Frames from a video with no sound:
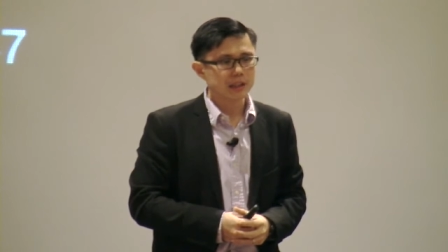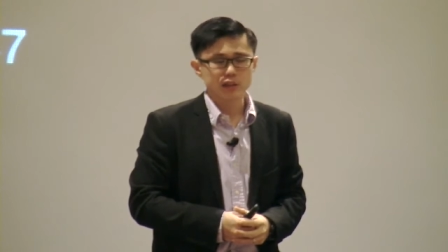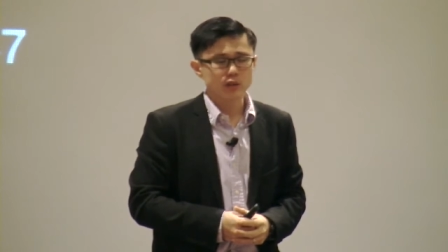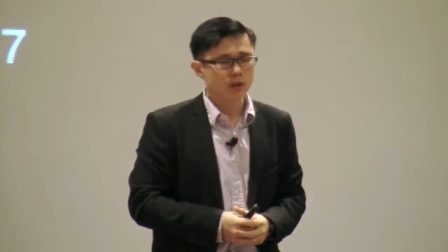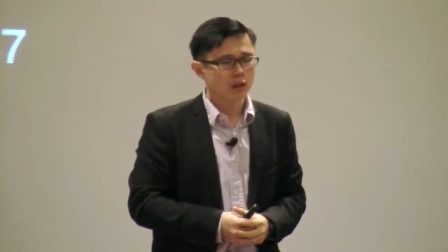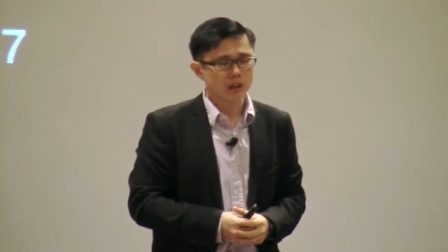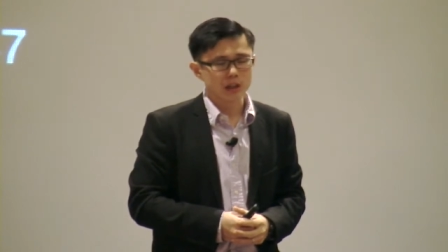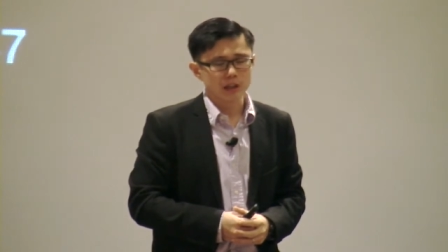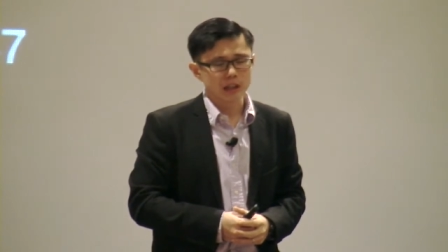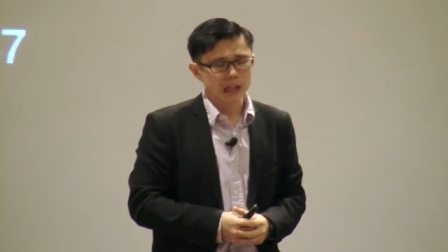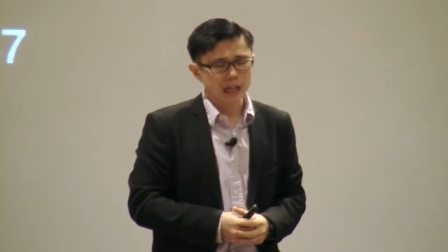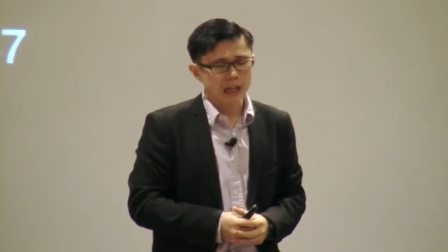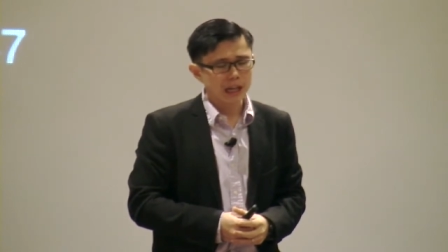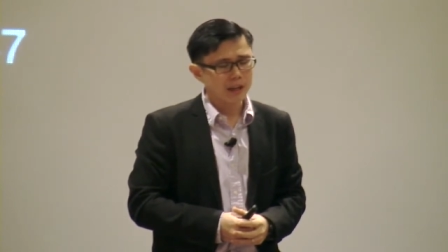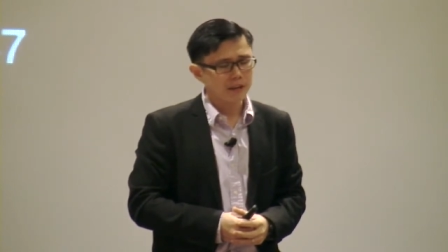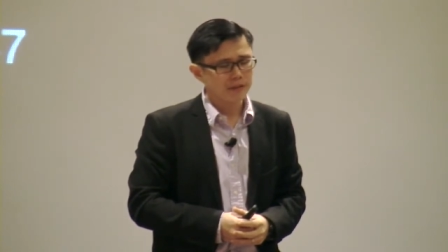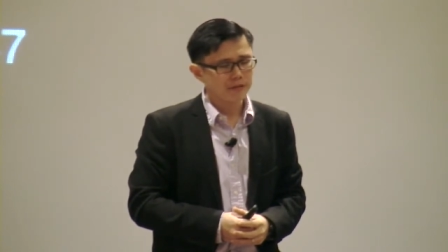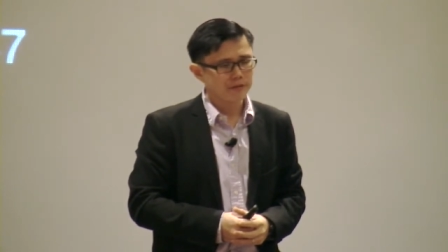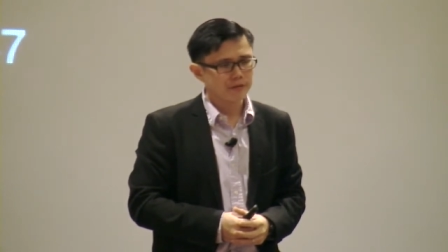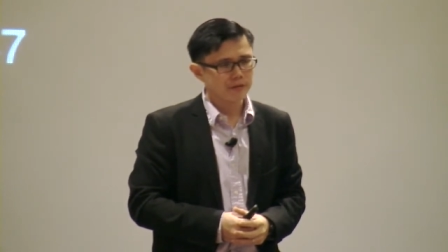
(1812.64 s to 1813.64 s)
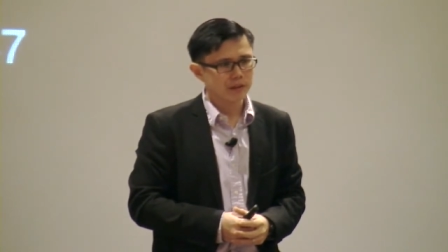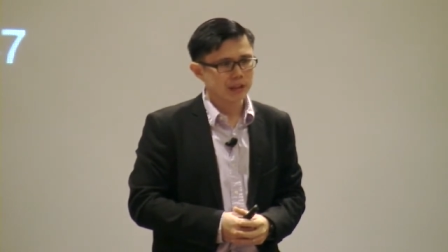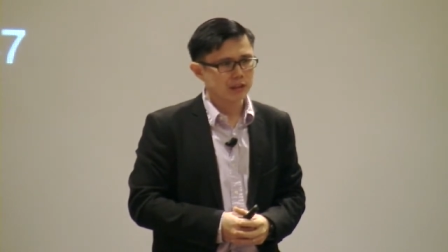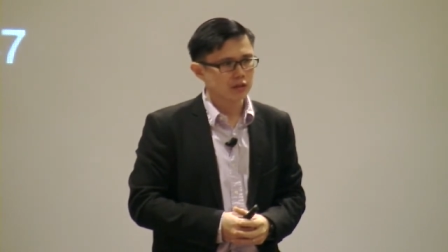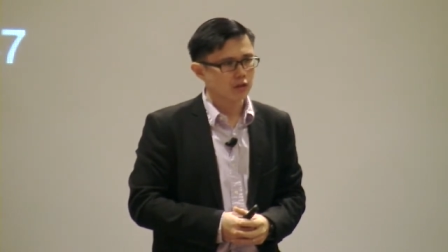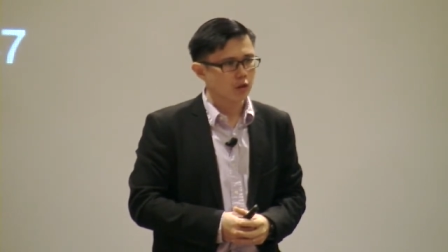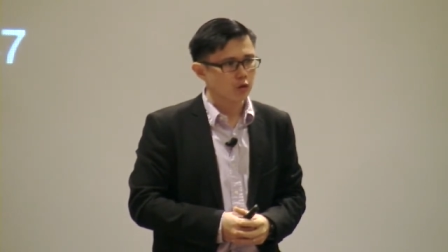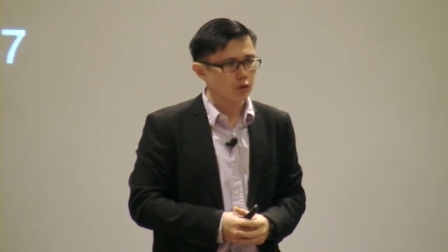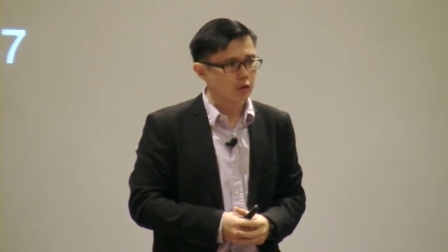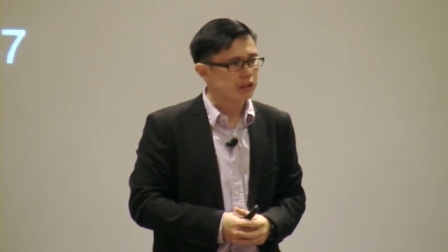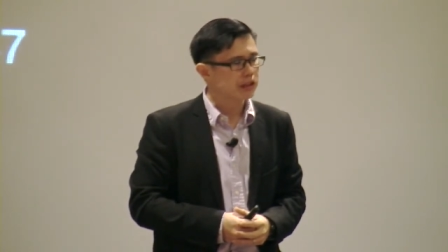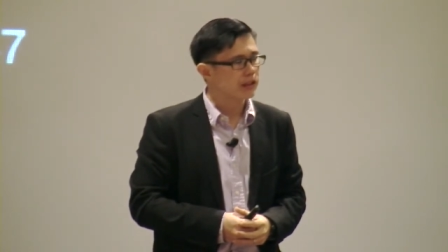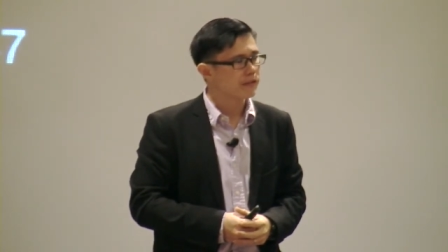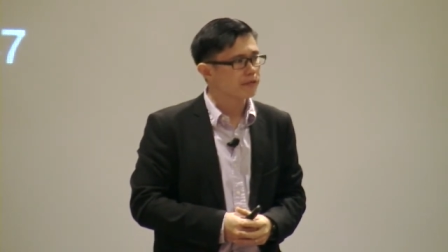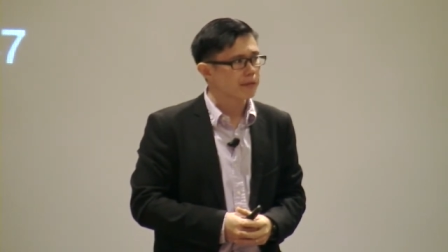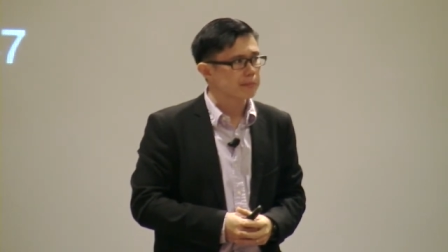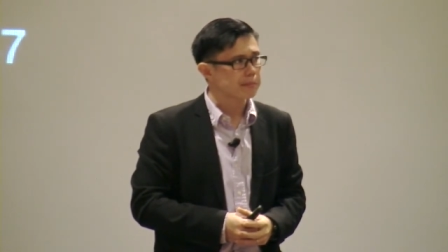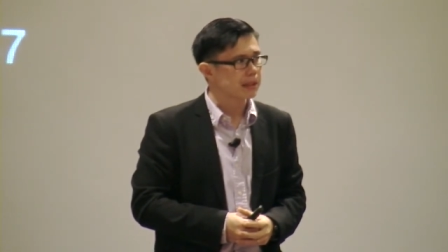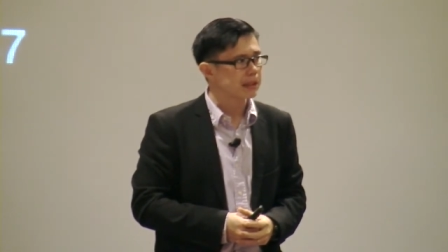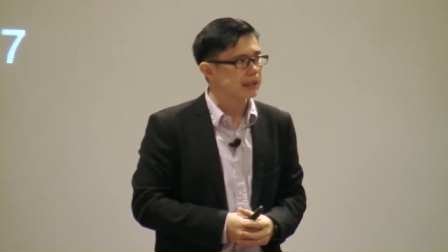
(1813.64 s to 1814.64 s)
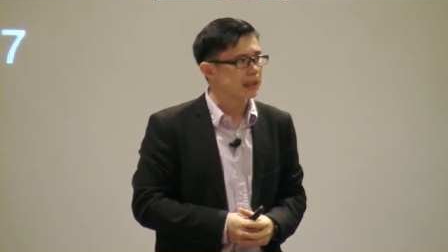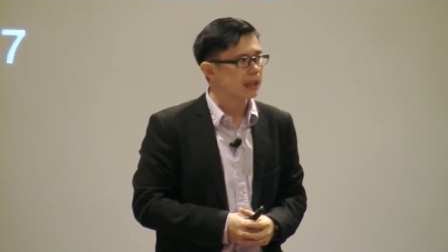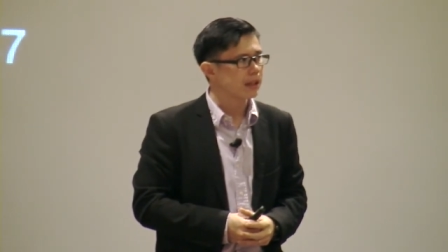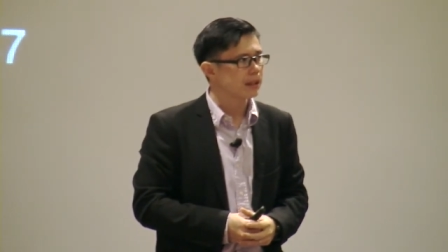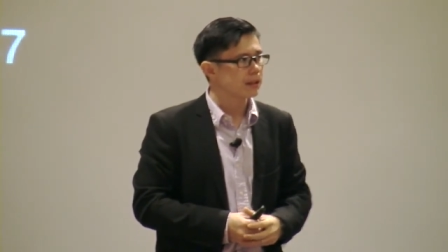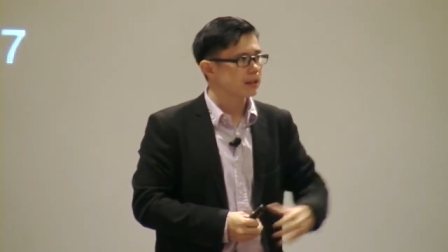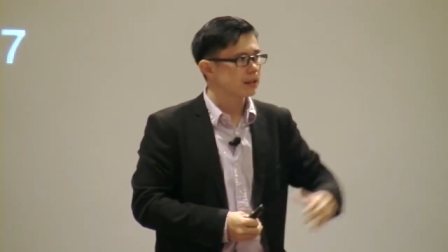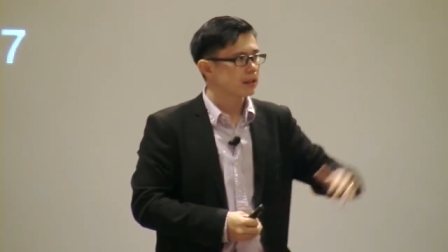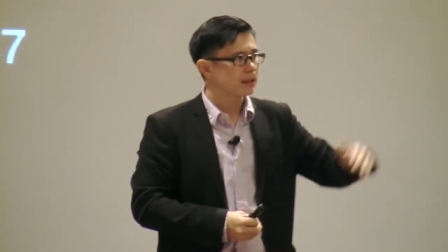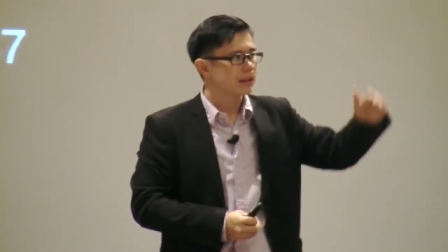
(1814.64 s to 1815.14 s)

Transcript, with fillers: is not alive, is not risen from the dead,